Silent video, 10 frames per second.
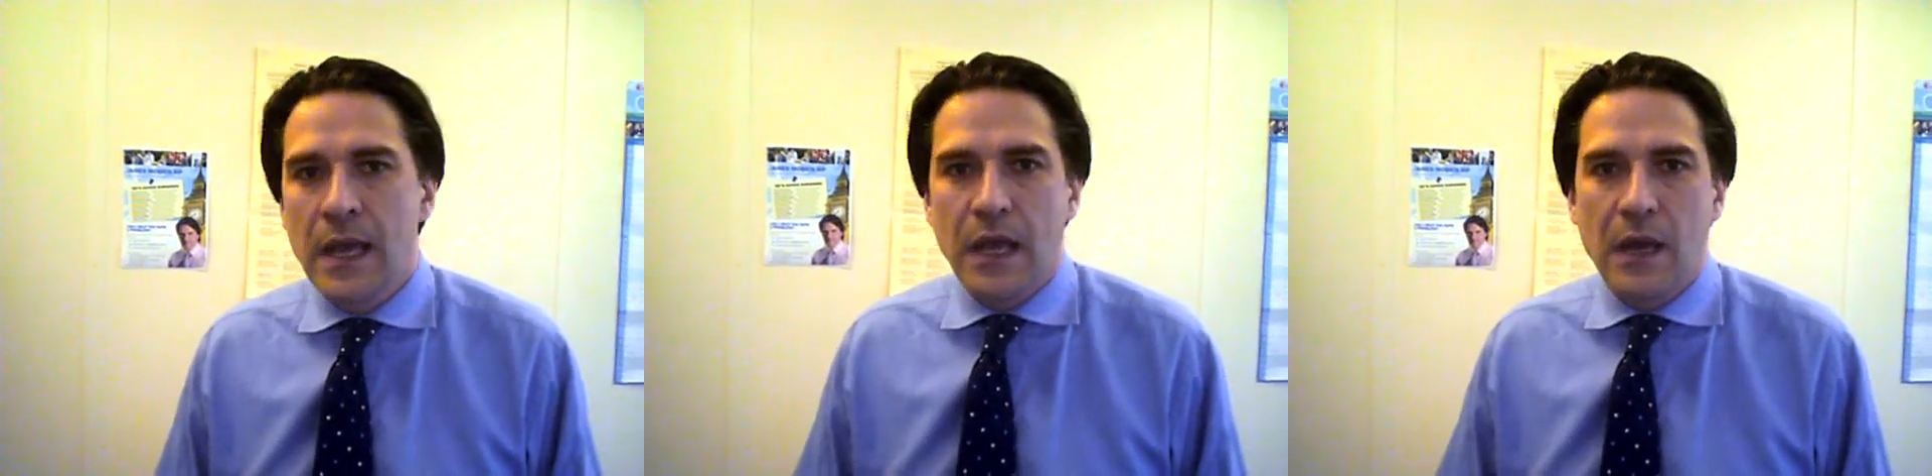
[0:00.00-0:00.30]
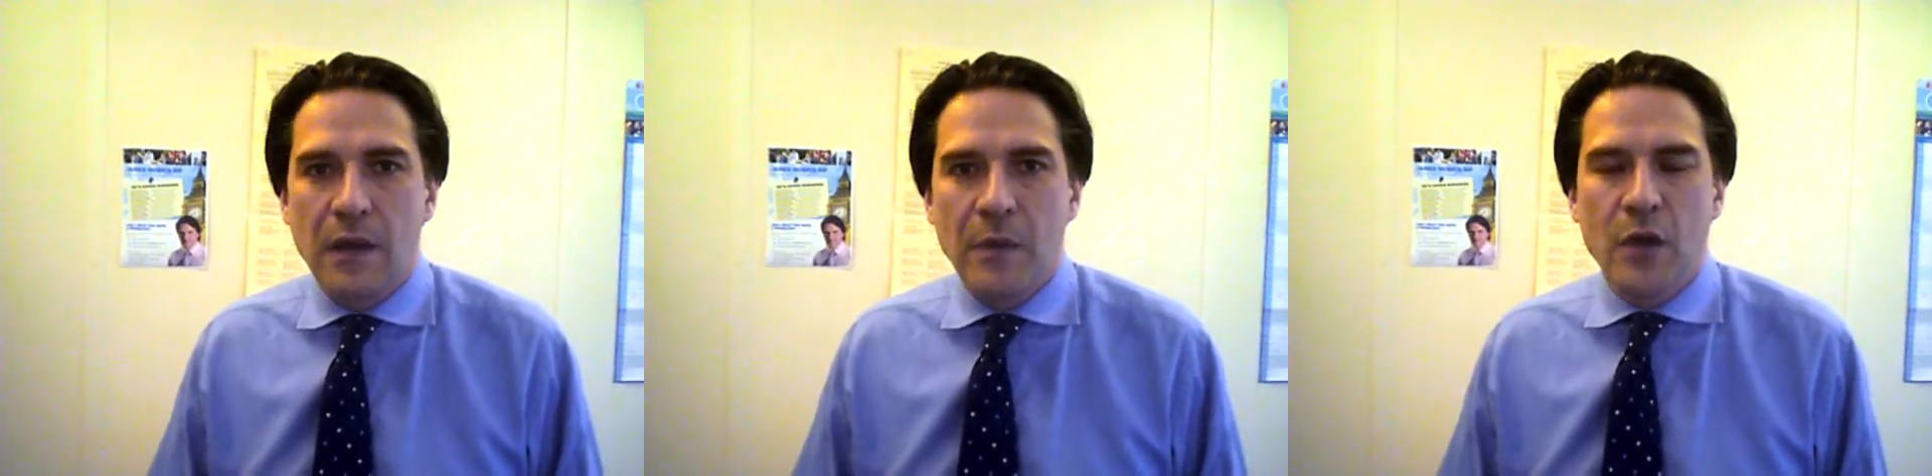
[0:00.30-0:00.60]

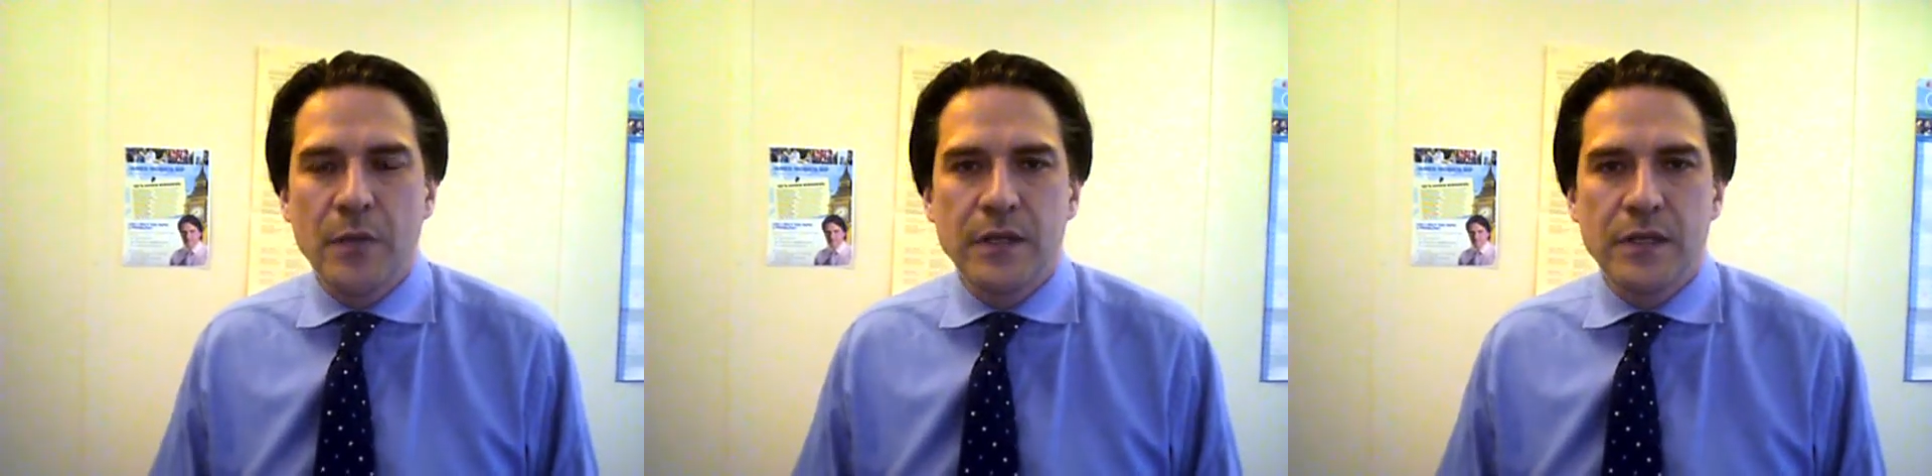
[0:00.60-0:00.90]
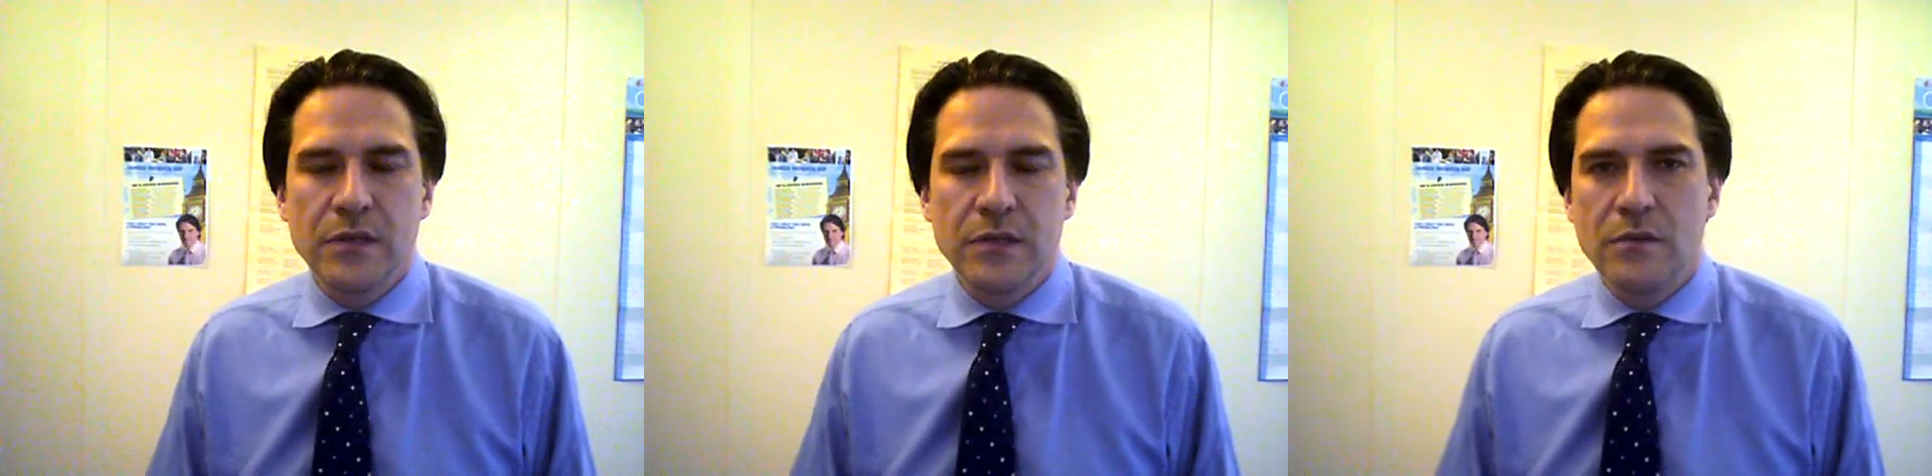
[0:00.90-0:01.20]
I'm hoping
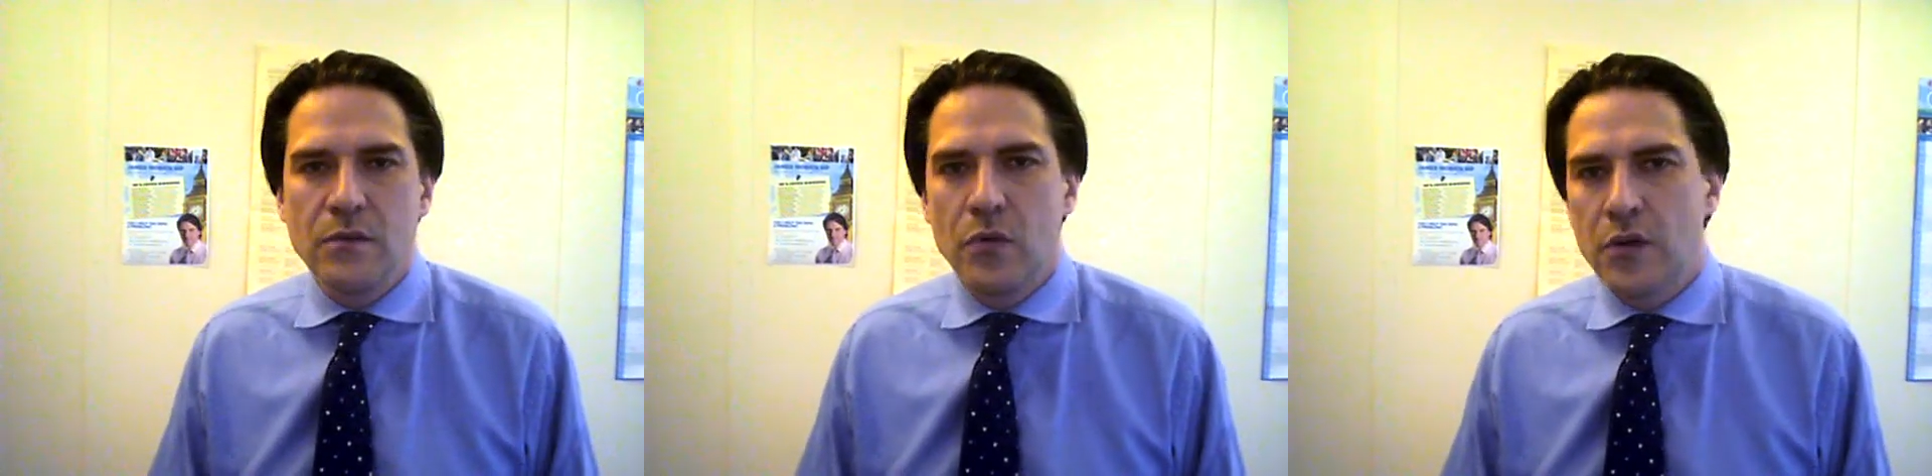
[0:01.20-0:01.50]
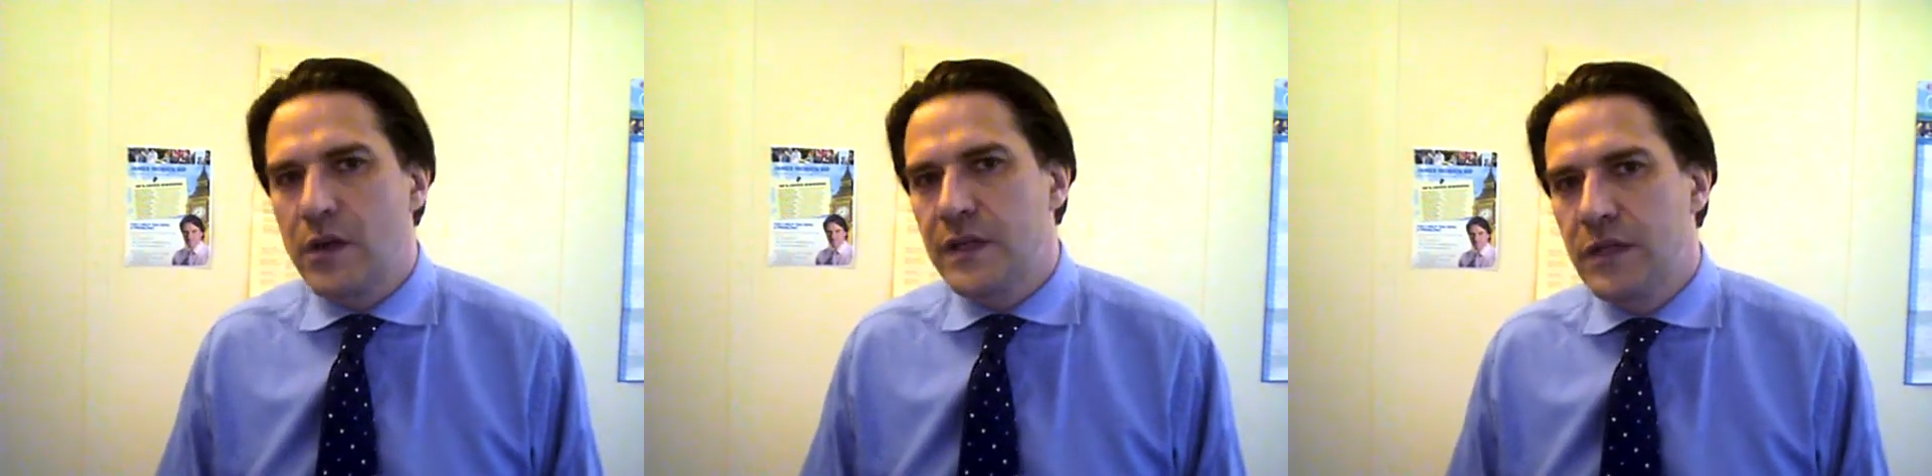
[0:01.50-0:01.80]
to
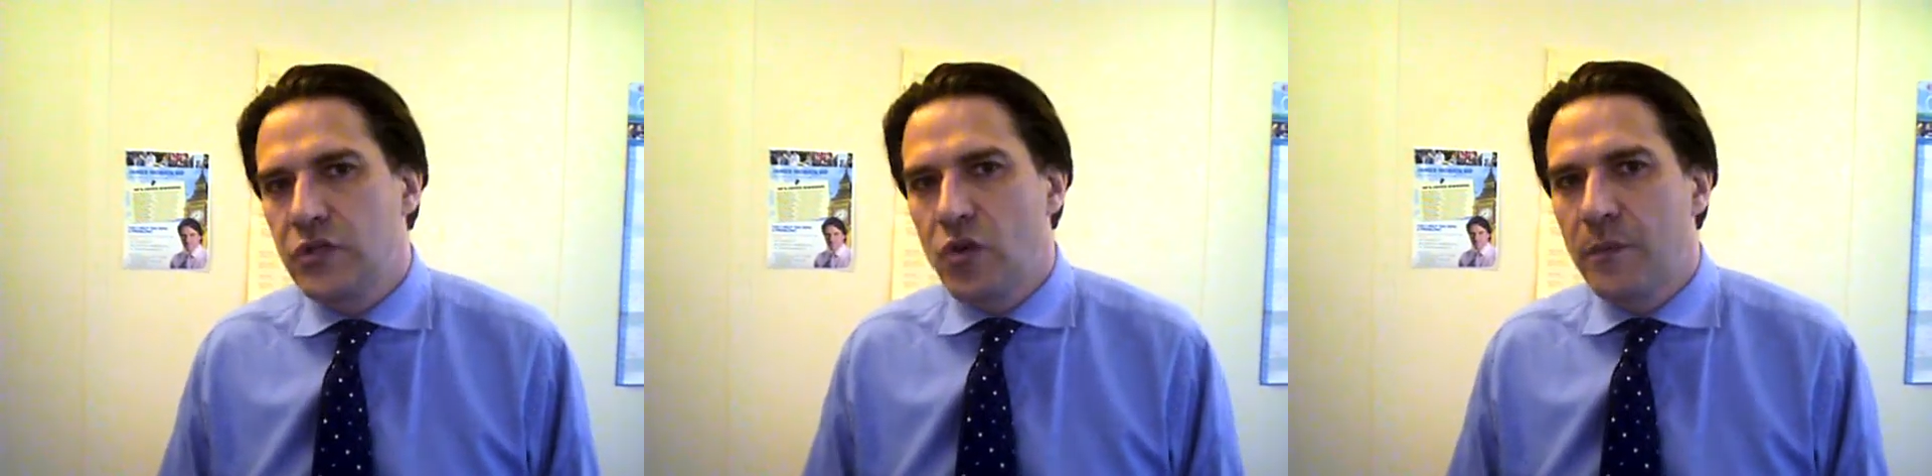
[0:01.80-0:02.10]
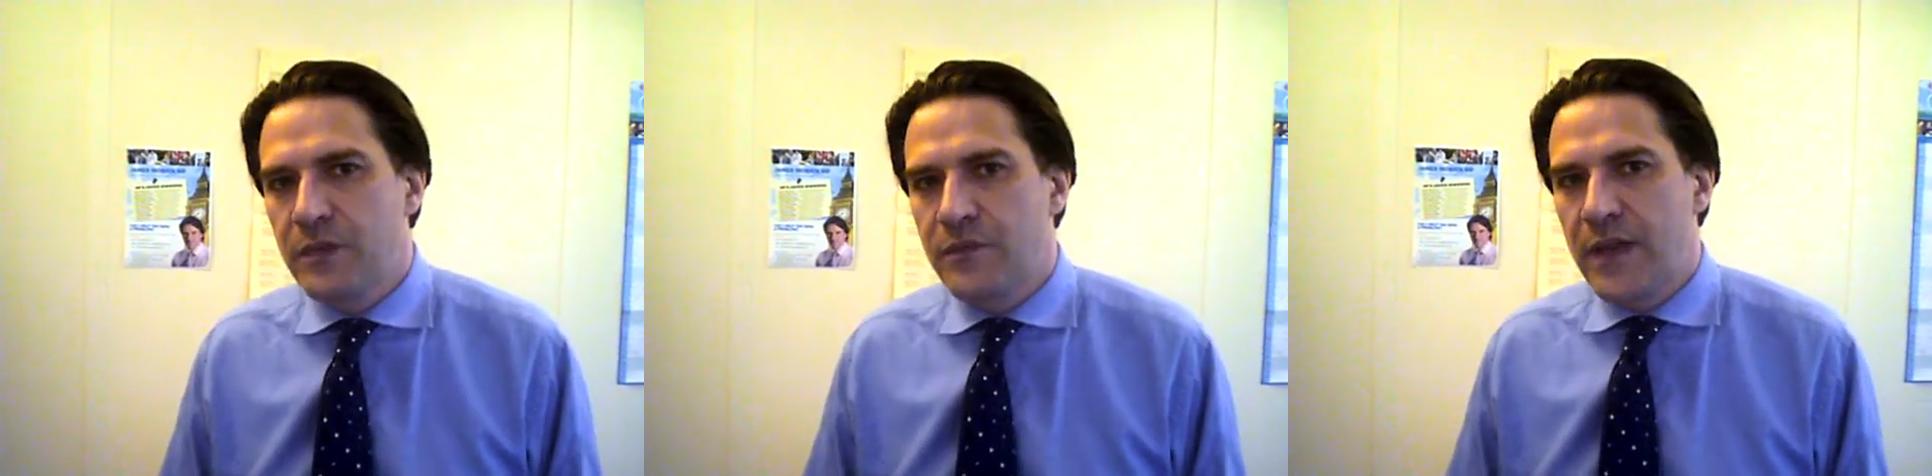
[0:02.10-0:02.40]
organise a
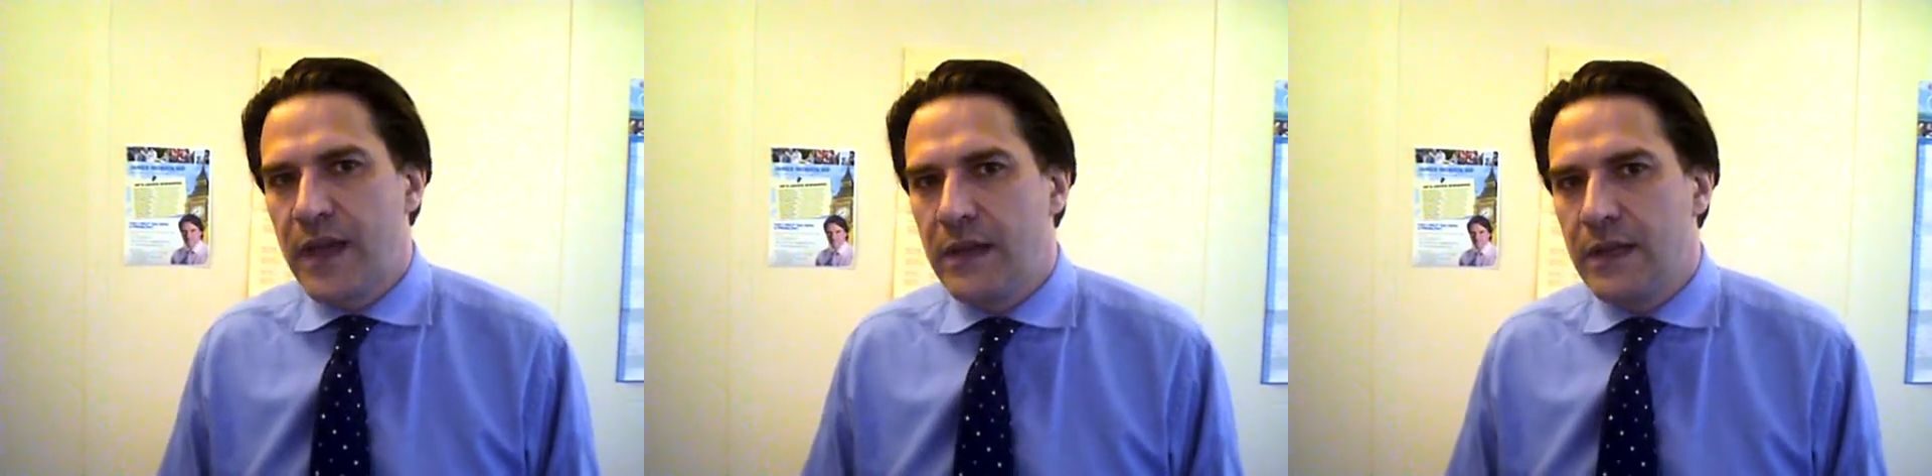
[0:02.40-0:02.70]
jobs fair